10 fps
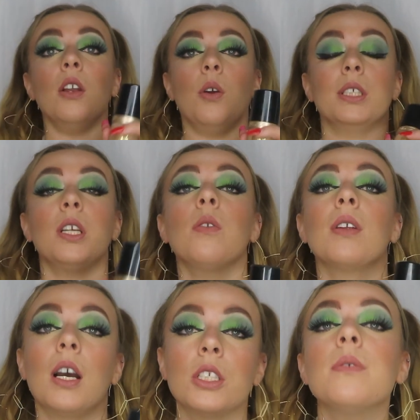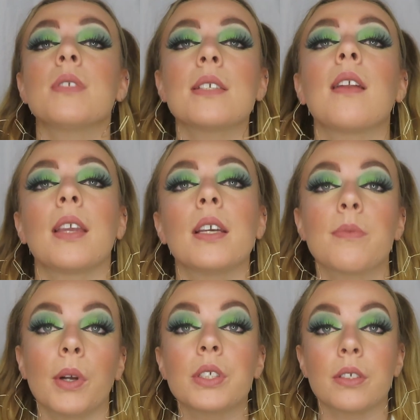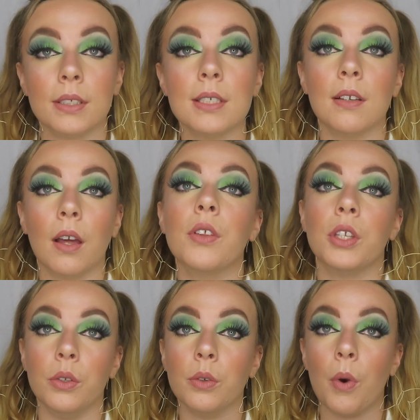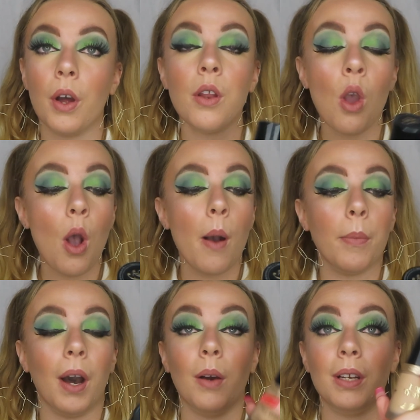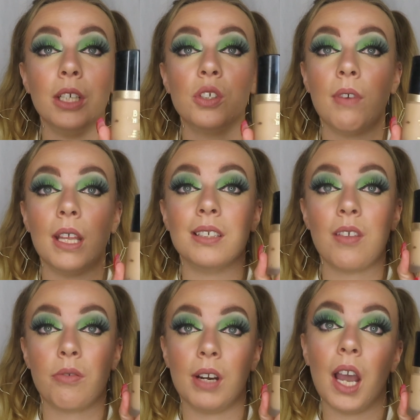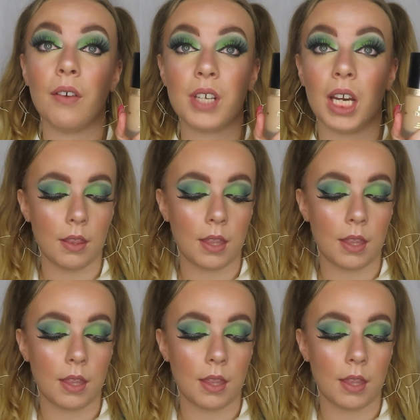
No, I don't dislike it as much as I didn't like the Huda one, but I would literally rate this a 3 out of 10.